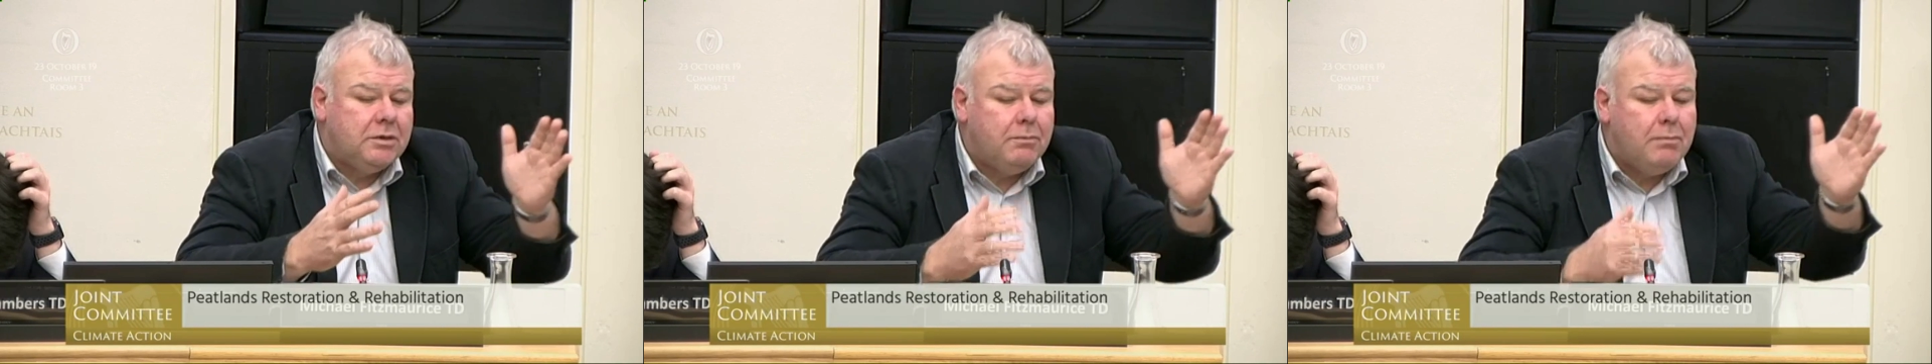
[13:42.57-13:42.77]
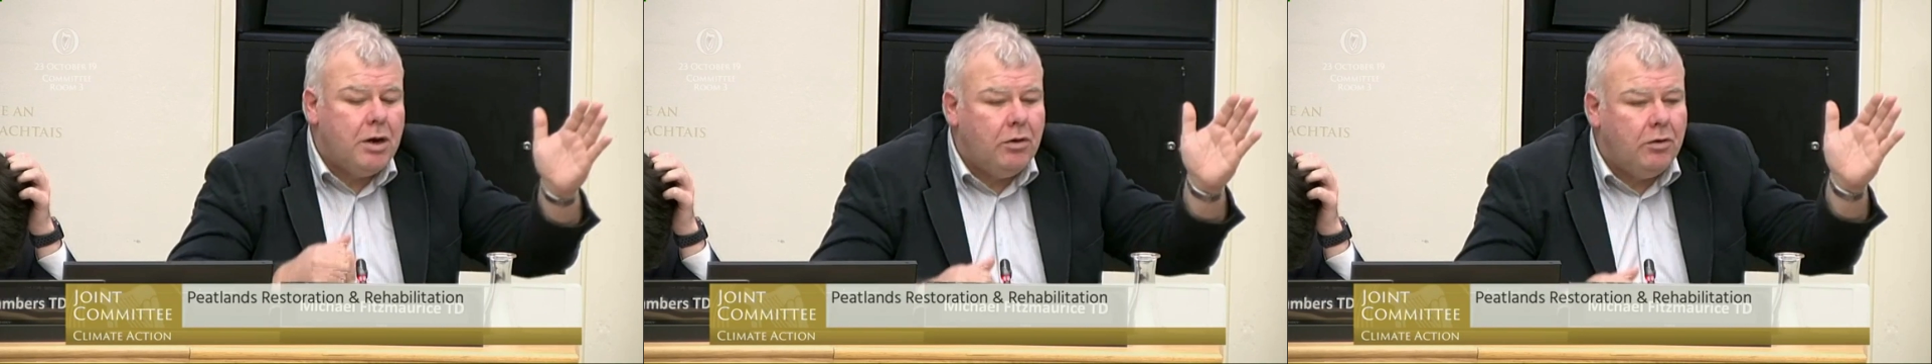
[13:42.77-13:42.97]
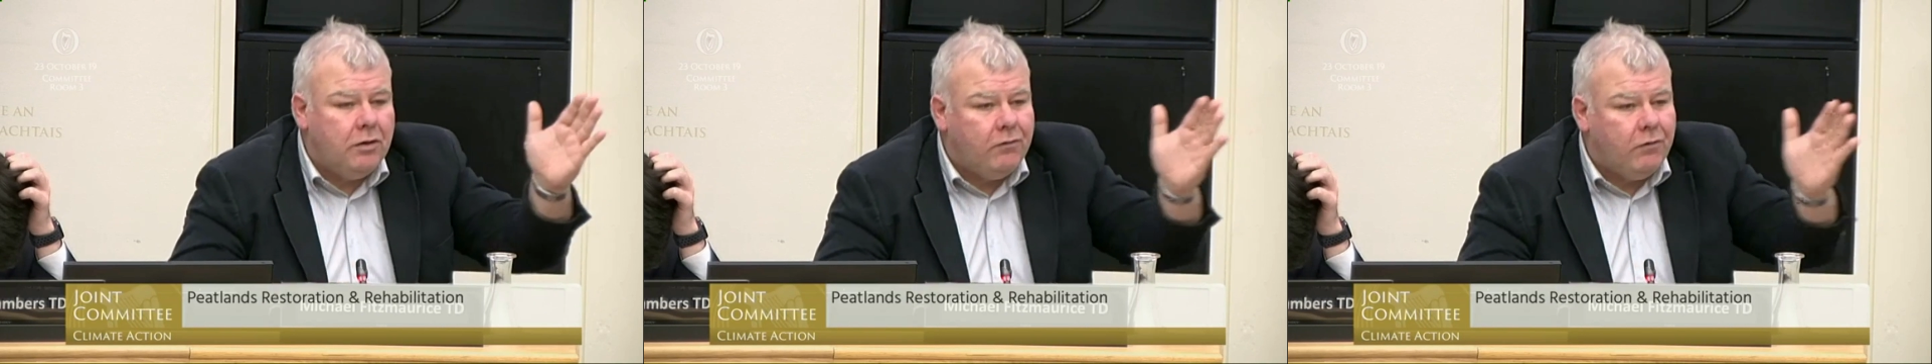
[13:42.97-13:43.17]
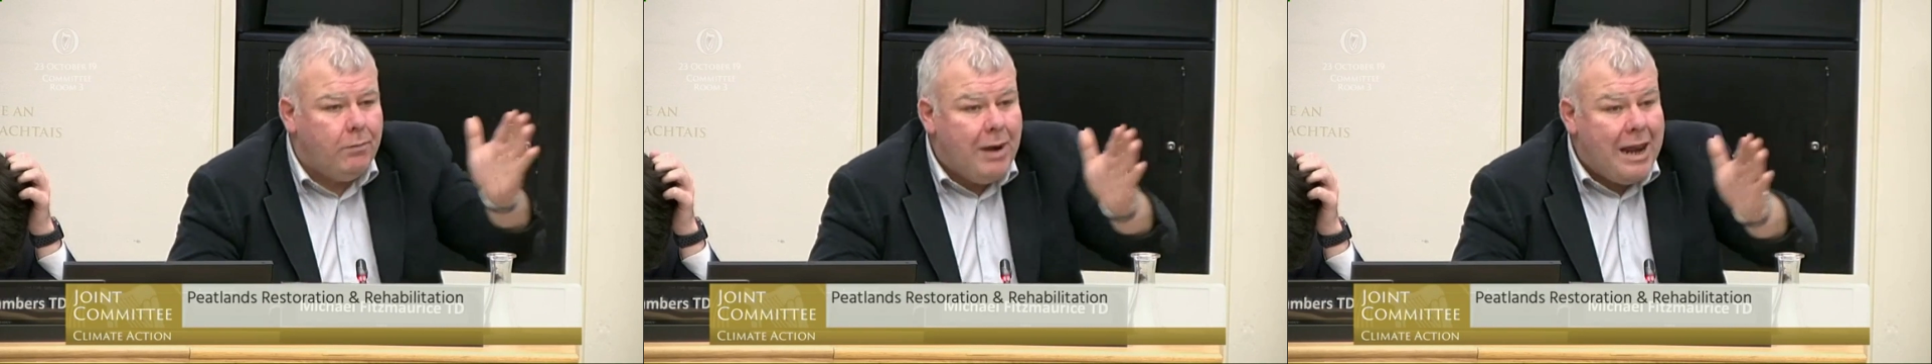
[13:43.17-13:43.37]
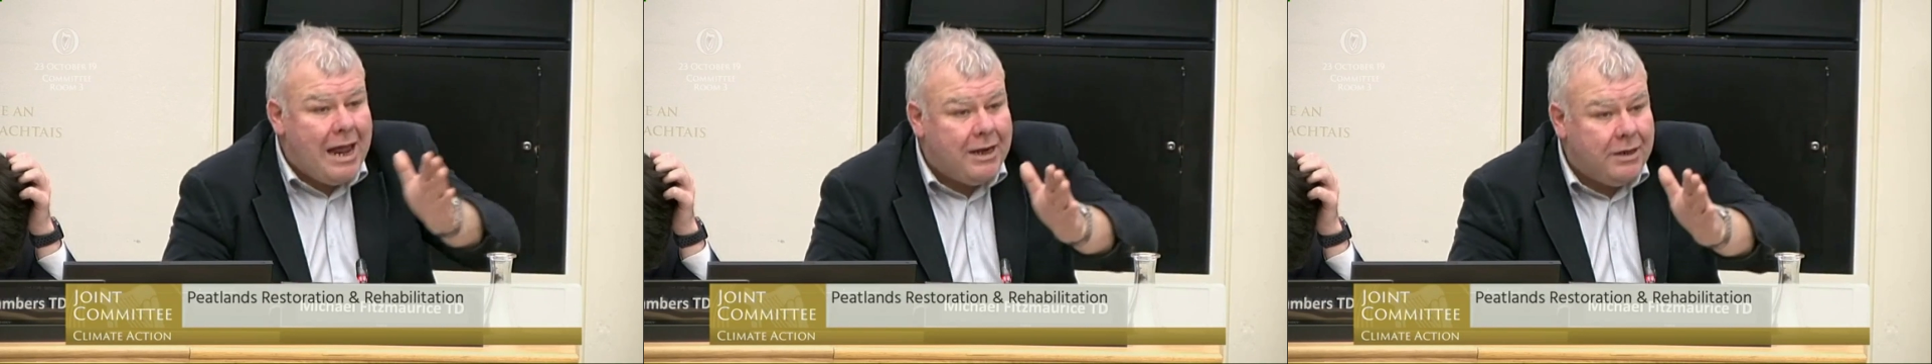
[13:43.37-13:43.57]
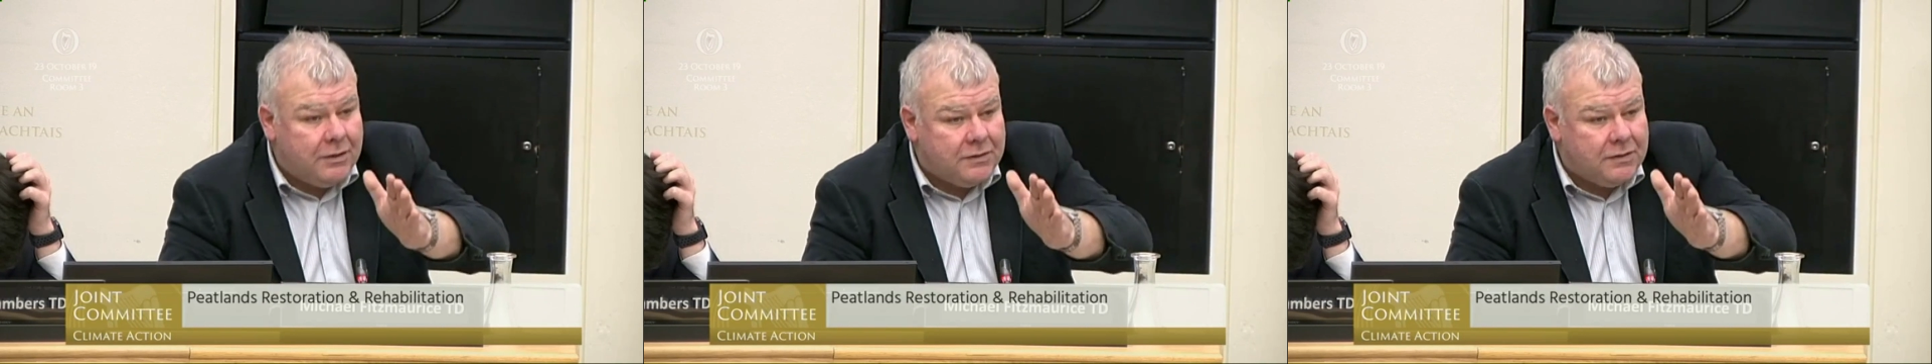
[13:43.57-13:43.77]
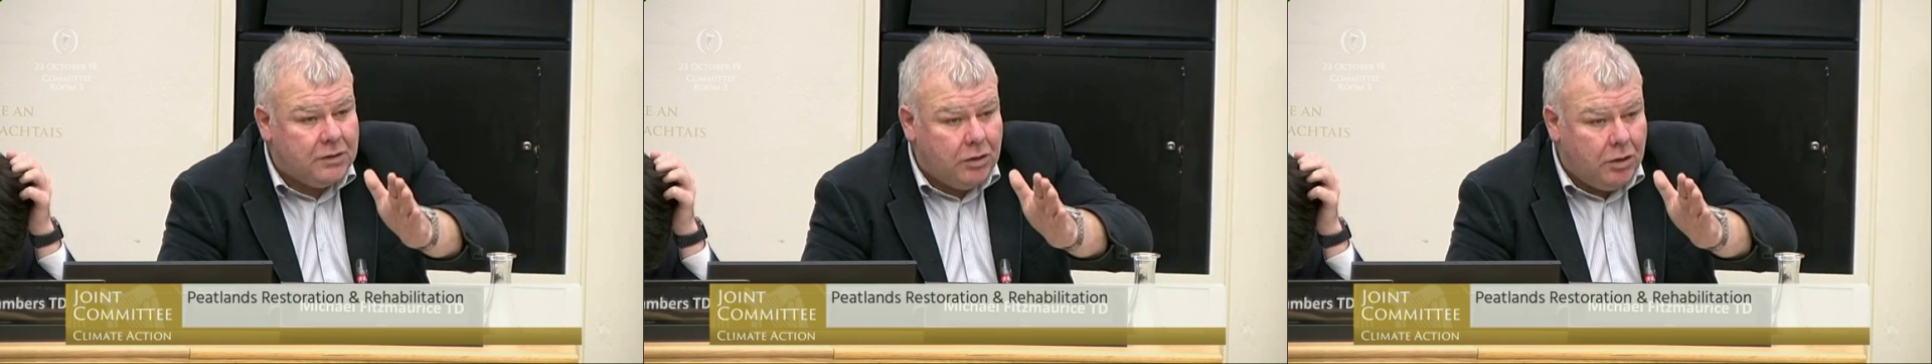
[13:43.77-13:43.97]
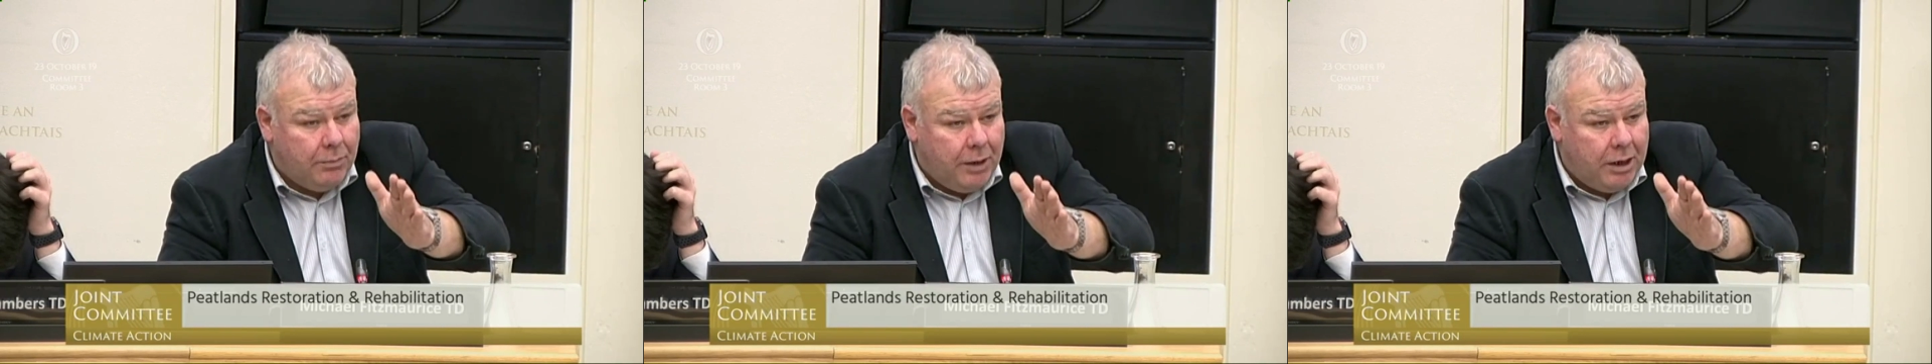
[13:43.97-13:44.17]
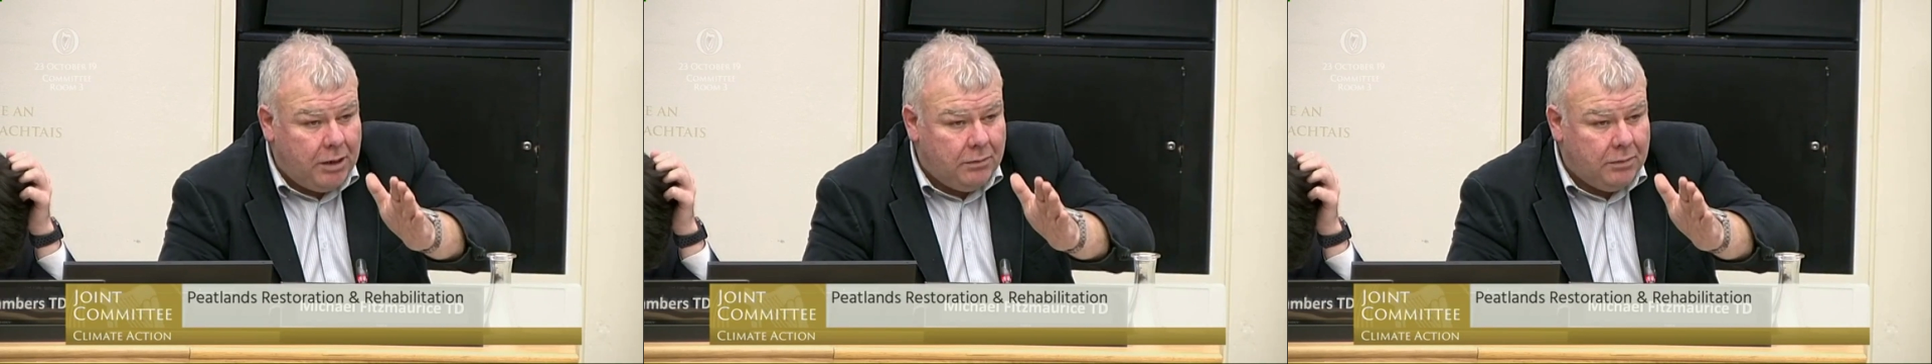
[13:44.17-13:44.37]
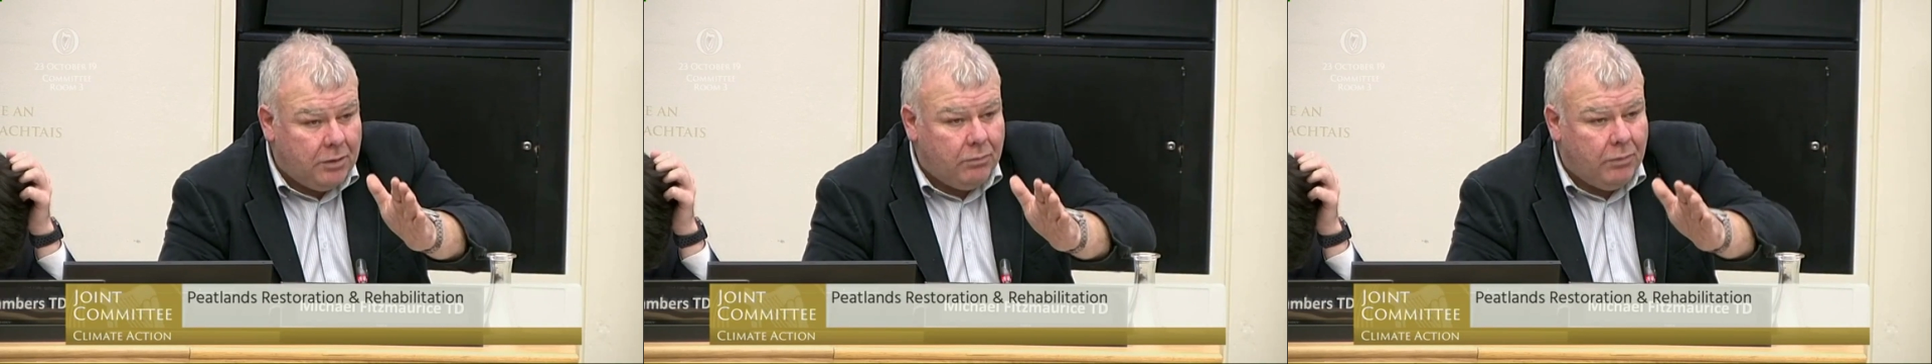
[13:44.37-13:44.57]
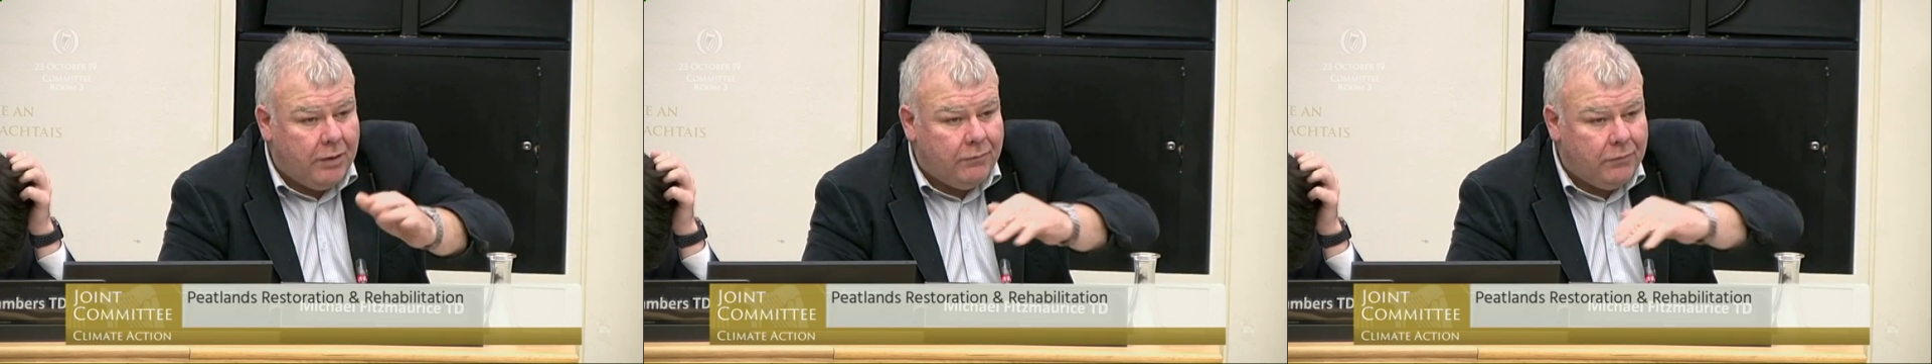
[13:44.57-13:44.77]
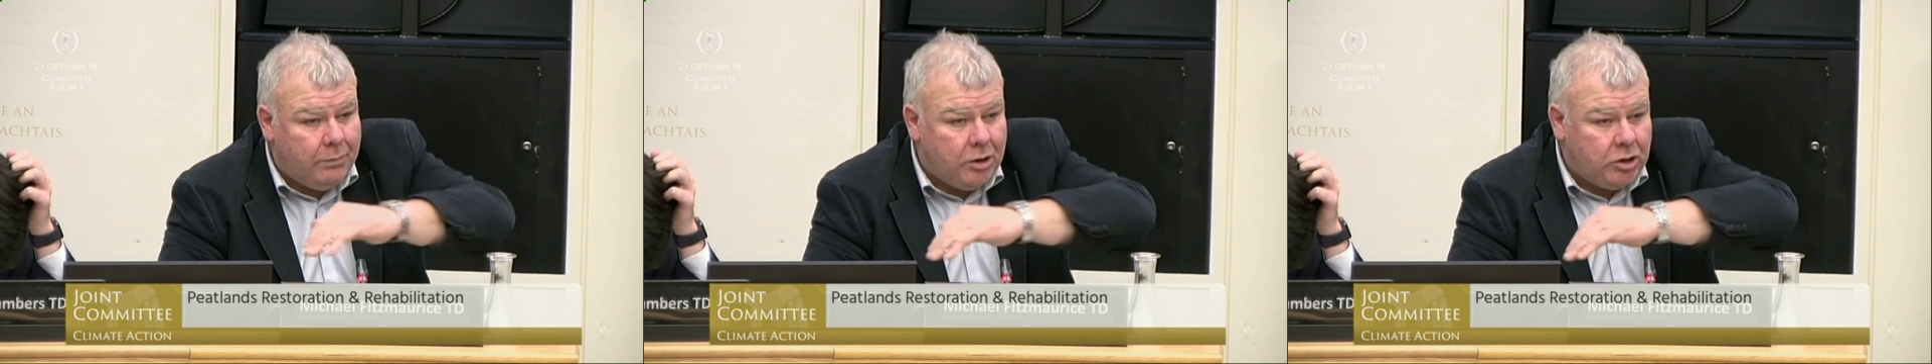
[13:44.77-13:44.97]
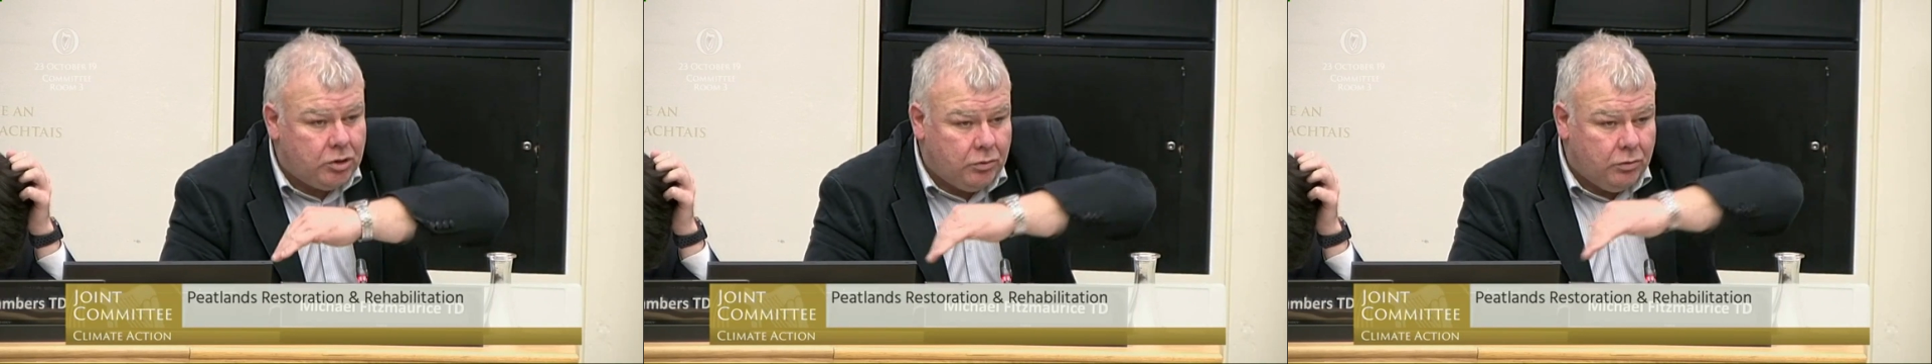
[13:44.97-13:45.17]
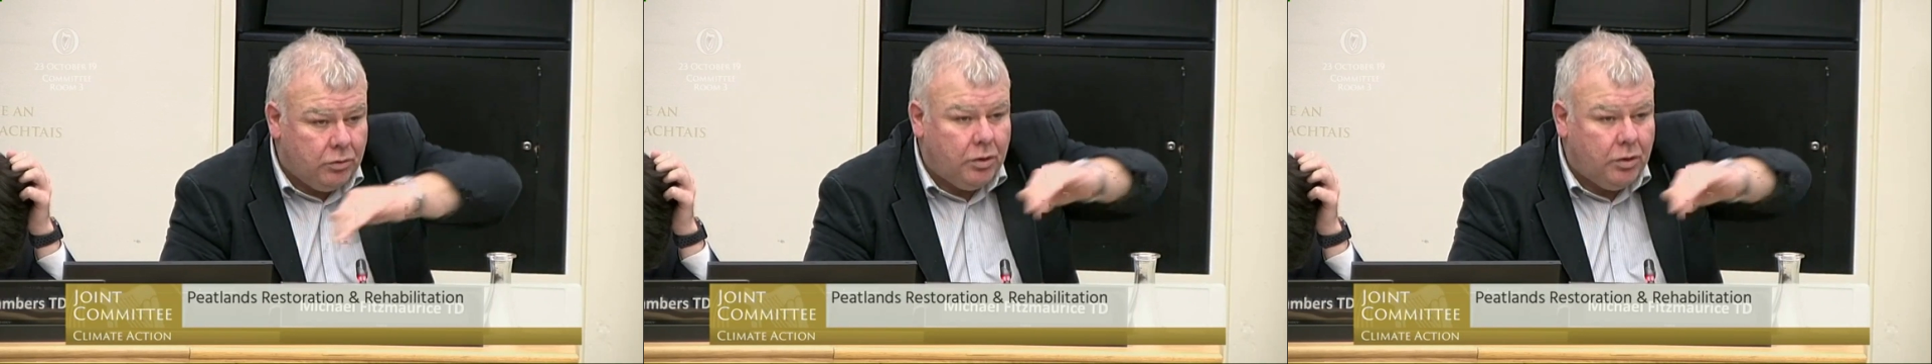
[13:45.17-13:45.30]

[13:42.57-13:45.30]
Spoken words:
minerals from land doesn't come in, that we have to make sure